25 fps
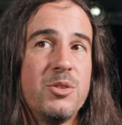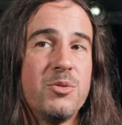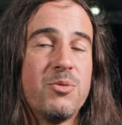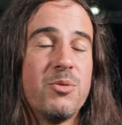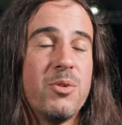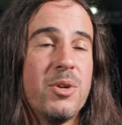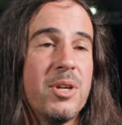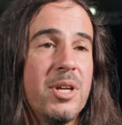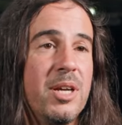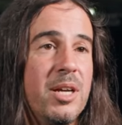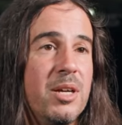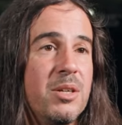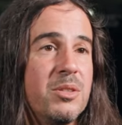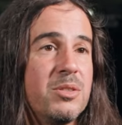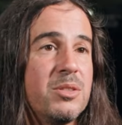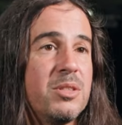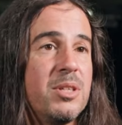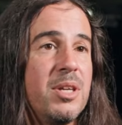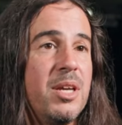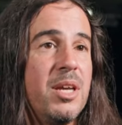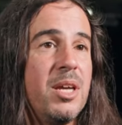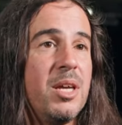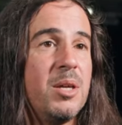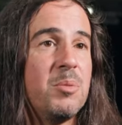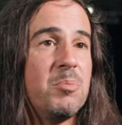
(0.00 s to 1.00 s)
to front house
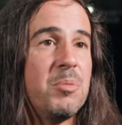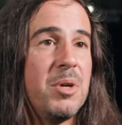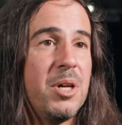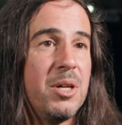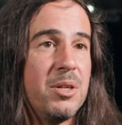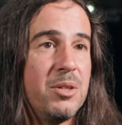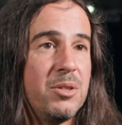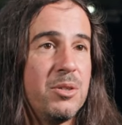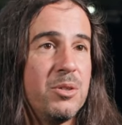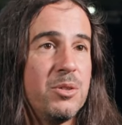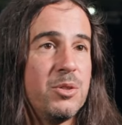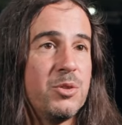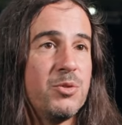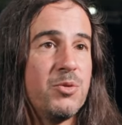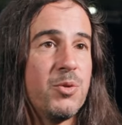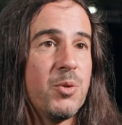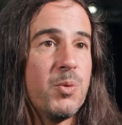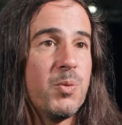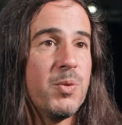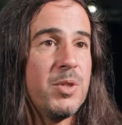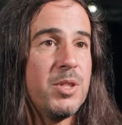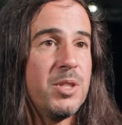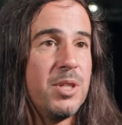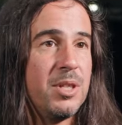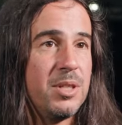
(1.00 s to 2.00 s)
and monitors for
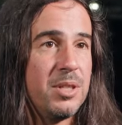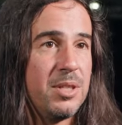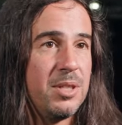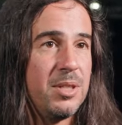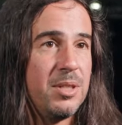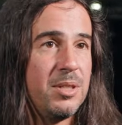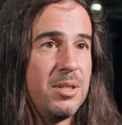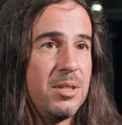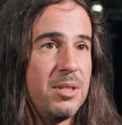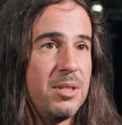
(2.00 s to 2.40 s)
redundant